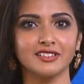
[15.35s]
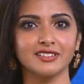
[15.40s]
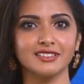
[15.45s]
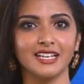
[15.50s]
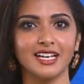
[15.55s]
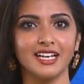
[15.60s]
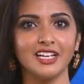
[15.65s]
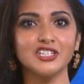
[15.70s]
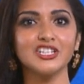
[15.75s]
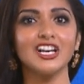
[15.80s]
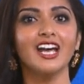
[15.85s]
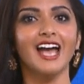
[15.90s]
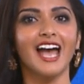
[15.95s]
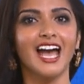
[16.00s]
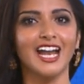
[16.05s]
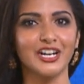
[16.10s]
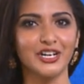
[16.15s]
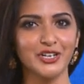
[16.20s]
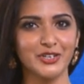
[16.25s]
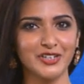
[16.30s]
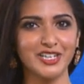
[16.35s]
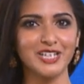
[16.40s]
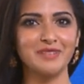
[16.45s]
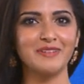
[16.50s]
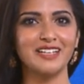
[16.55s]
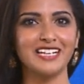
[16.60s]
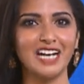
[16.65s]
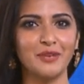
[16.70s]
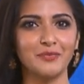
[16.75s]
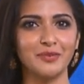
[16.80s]
stage, and Kriya
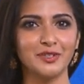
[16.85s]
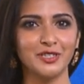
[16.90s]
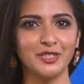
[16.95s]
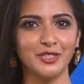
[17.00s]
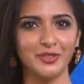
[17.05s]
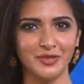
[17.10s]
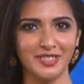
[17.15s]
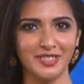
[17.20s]
met up with her